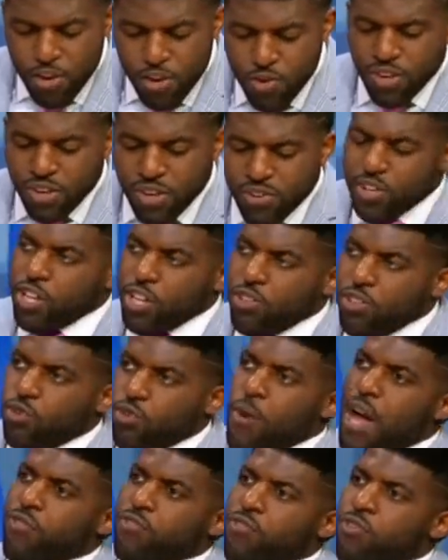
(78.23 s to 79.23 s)
You just look
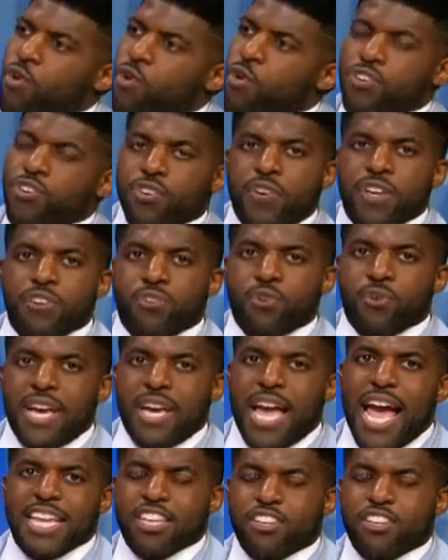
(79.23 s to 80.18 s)
throughout the course of history.